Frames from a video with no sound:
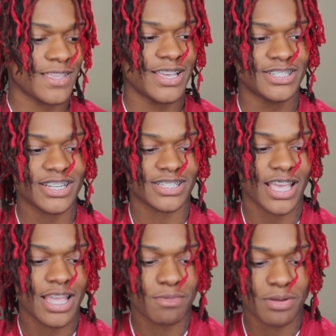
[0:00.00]
It just
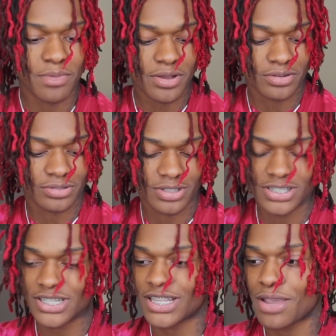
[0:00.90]
came in the mail. It
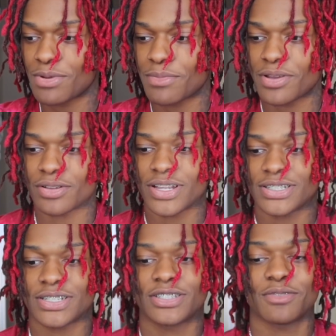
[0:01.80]
just came in the mail. They
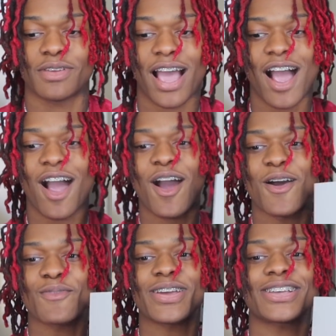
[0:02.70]
sent it to me. I
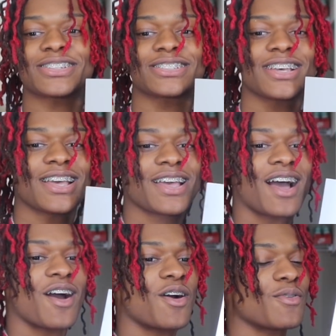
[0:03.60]
always
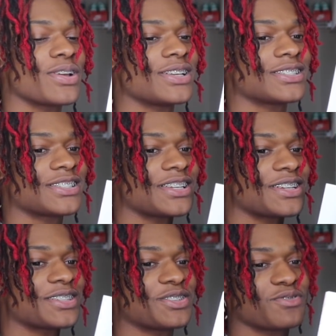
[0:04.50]
I always seen